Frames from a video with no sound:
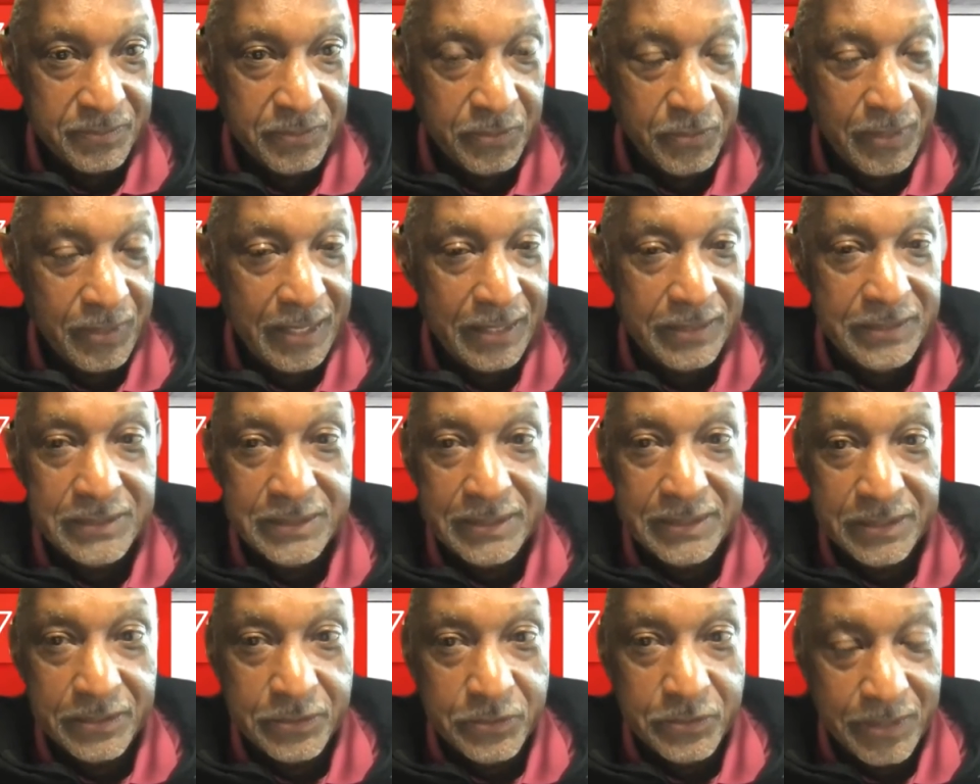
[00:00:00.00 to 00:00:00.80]
How
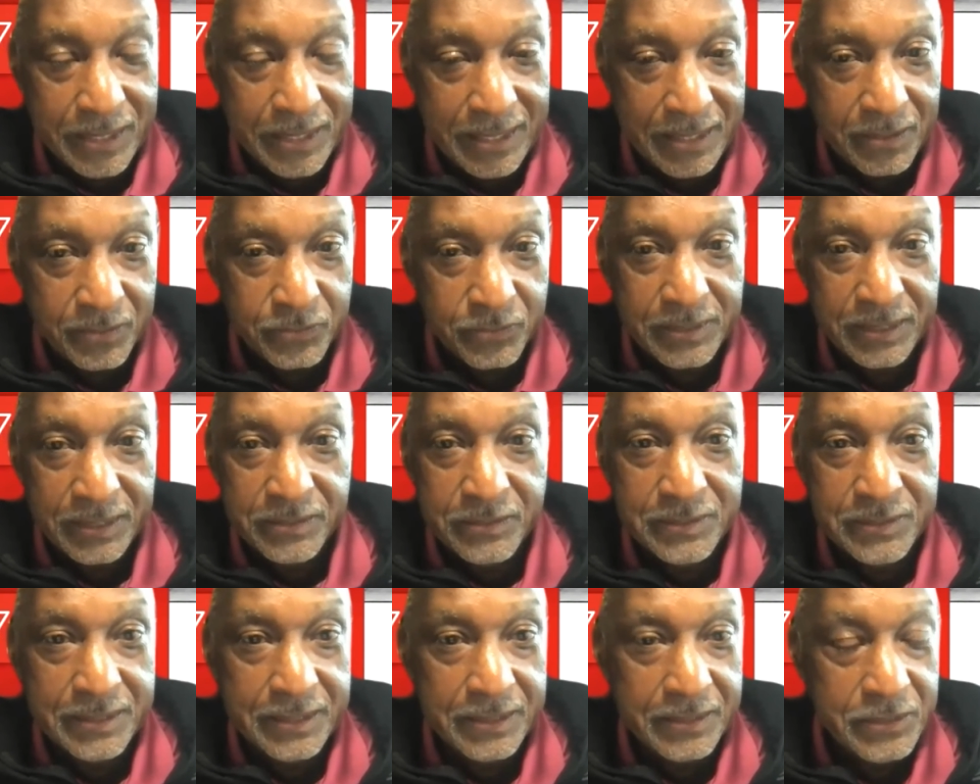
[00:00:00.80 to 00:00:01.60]
you get in your house, how
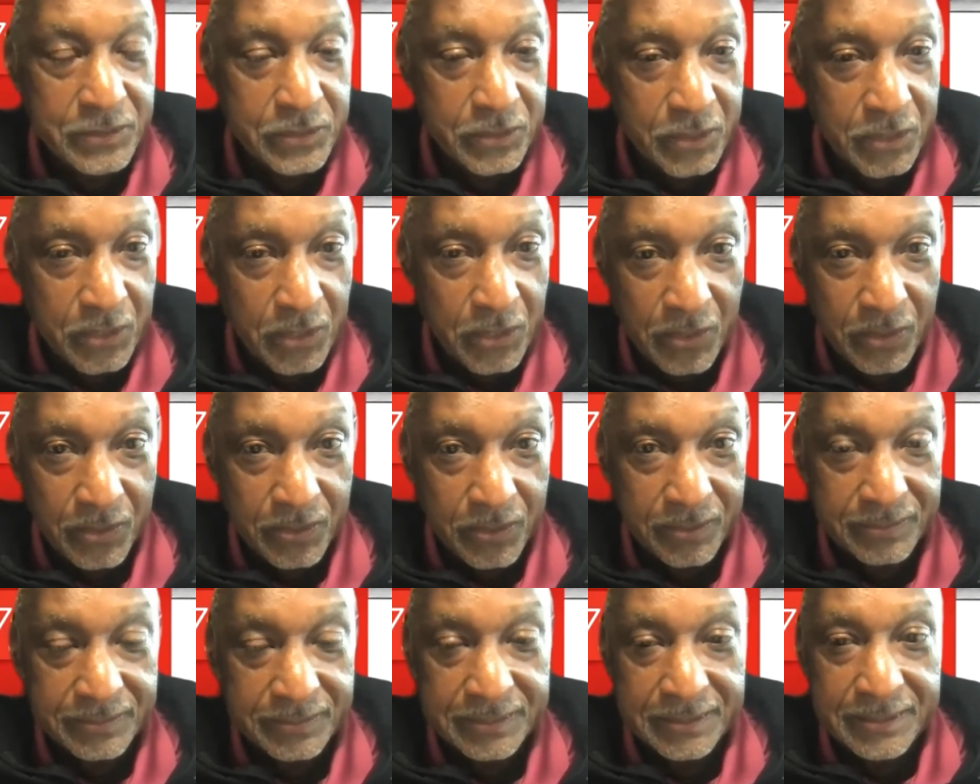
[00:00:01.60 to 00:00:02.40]
you get in your
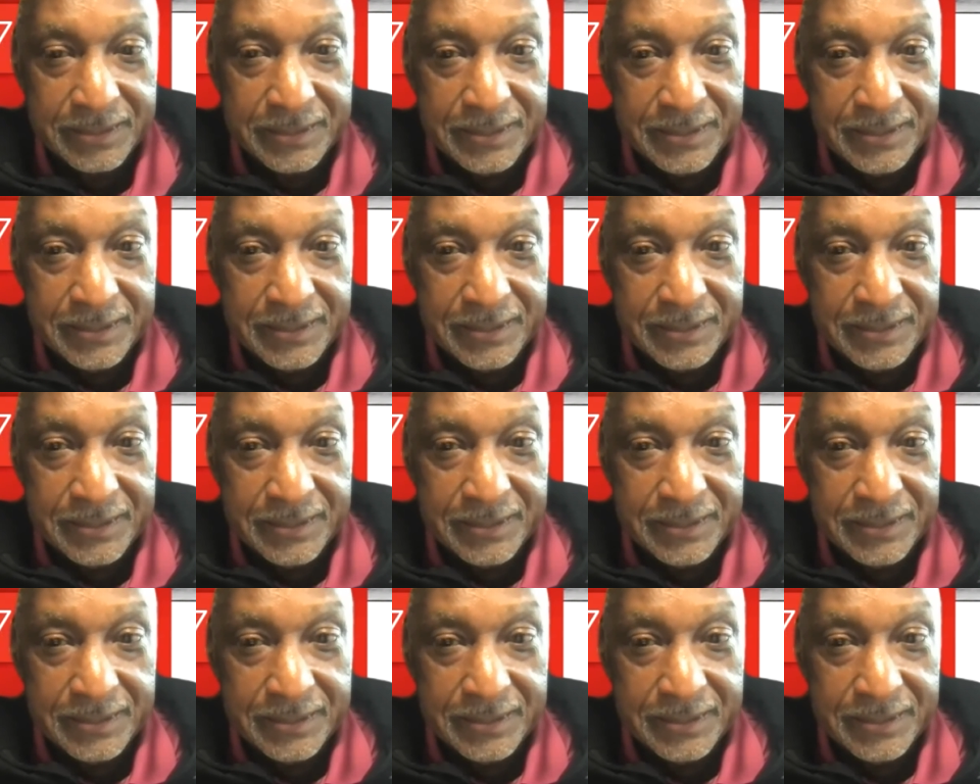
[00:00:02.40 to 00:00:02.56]
car,